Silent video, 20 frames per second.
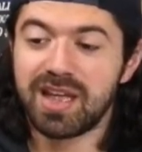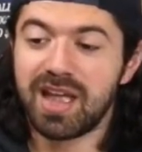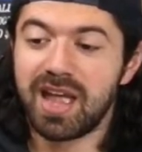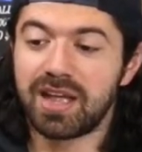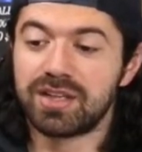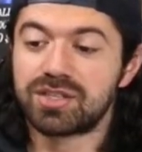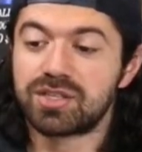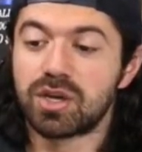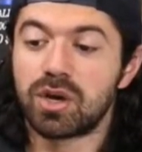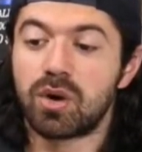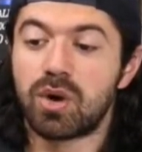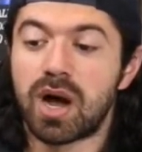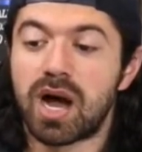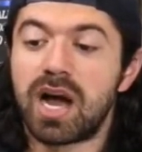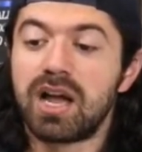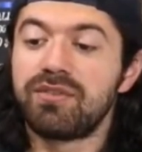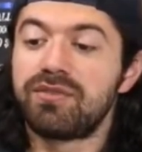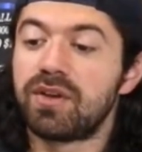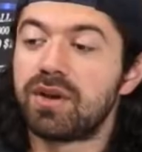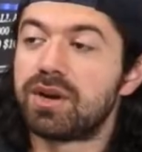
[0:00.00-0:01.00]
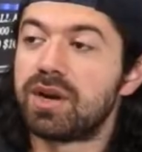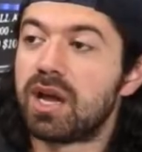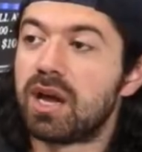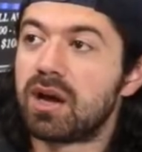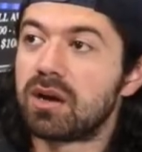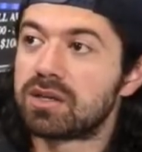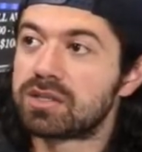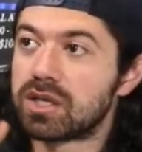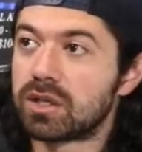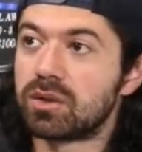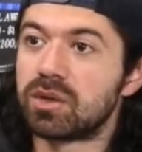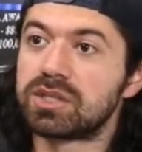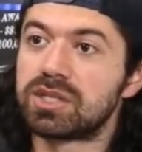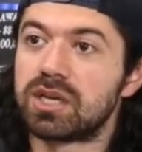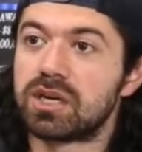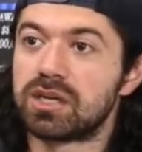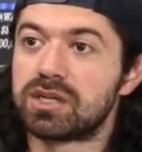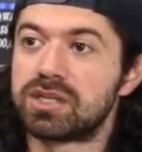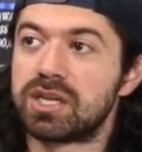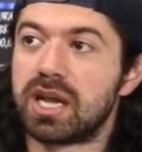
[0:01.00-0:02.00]
And so I found out because I looked at
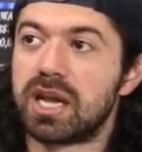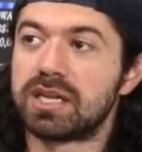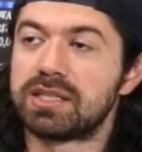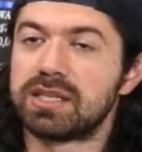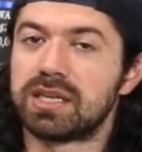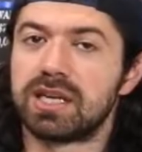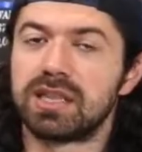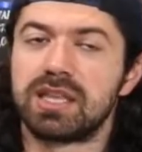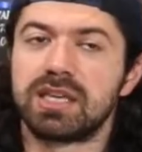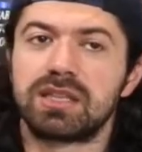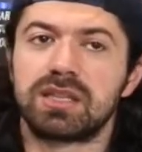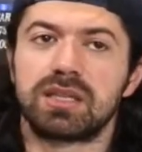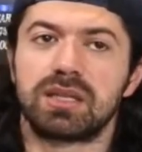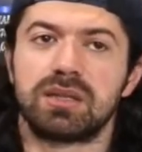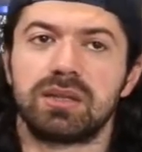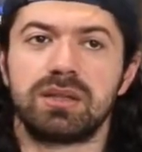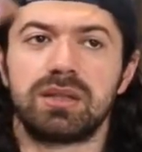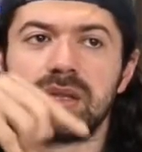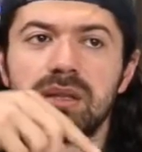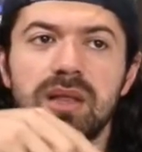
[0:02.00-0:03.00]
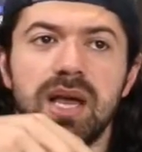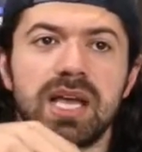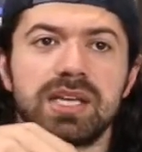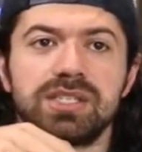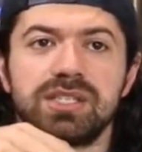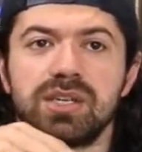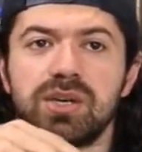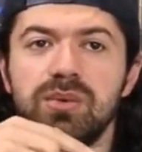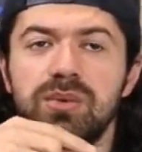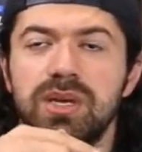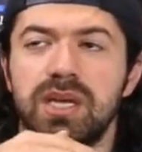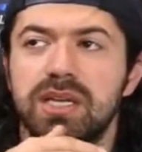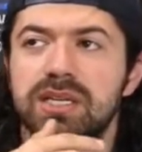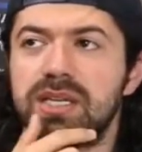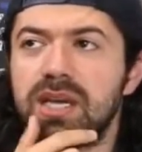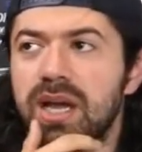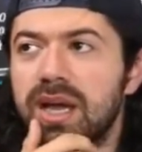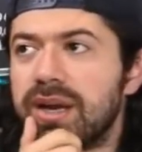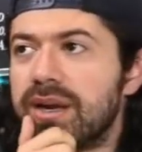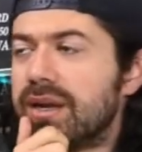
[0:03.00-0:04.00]
our stats, and I think the, the last year we had
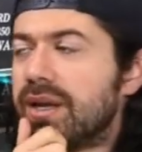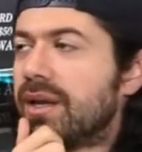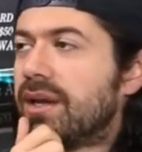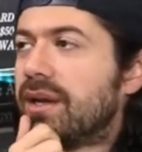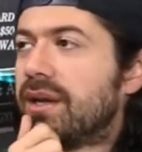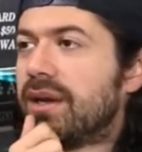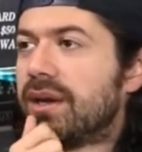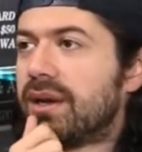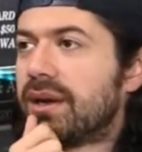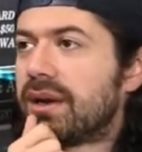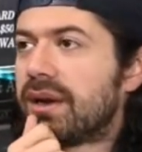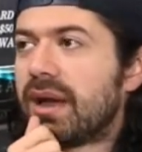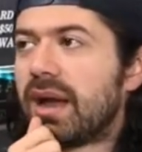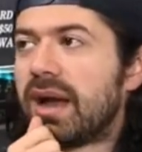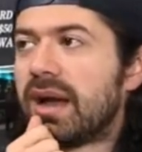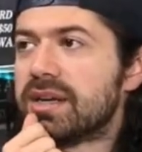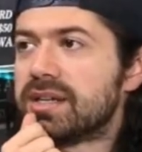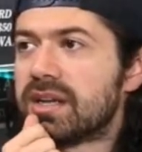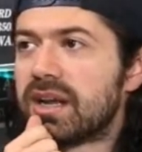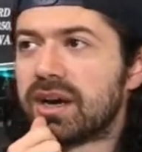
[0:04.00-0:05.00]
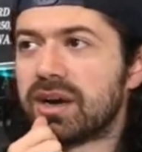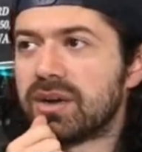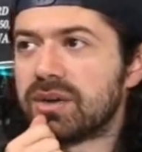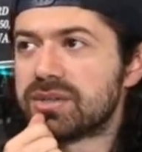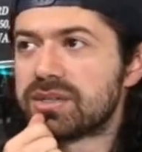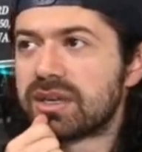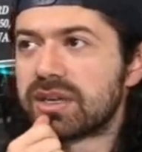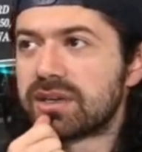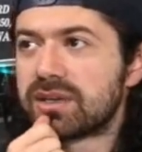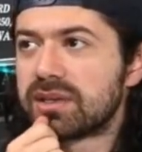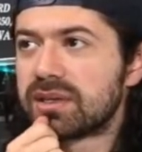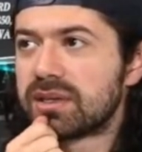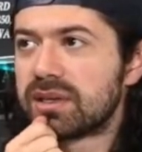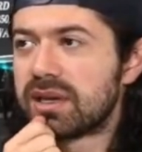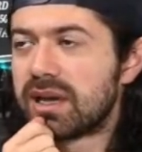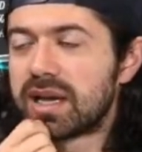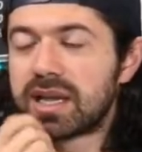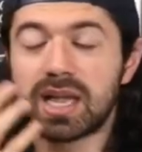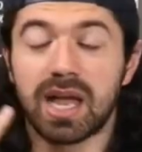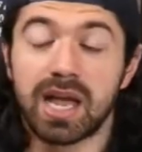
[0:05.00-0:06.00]
done, gosh, I don't know, it was like
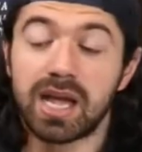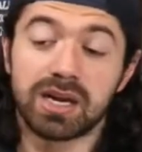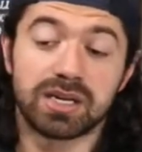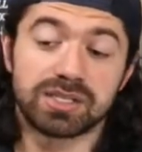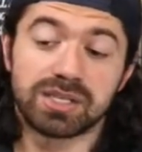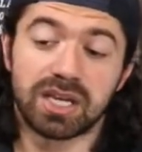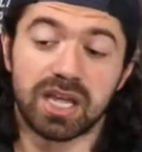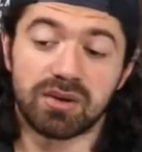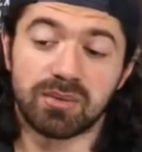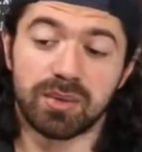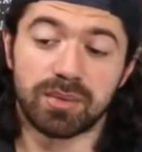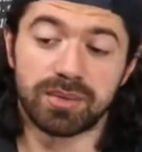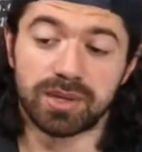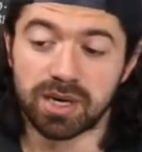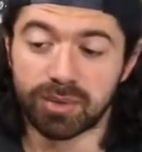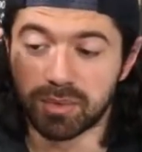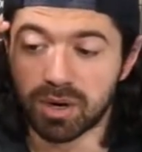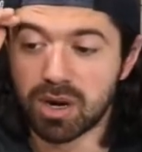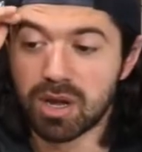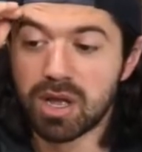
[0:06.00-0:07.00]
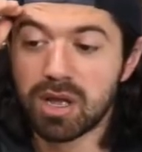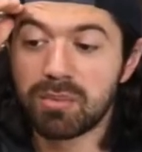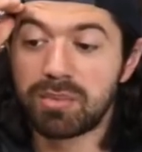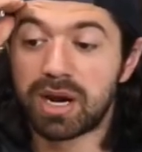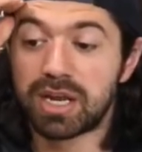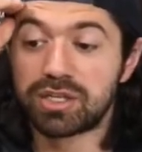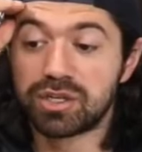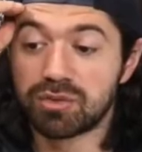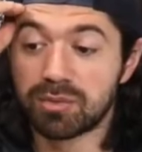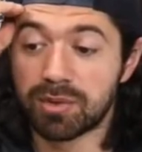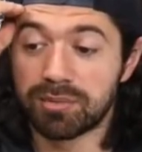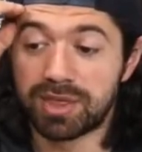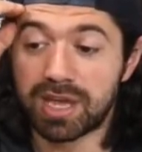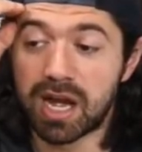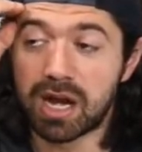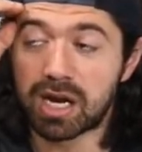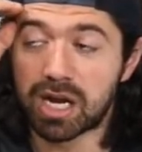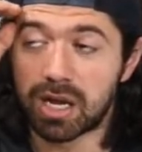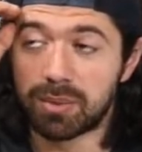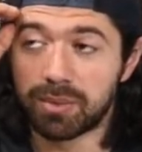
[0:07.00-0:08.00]
I, I, honestly can't remember the number, but I do remember the
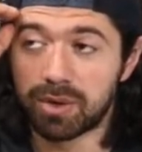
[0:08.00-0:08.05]
outcome.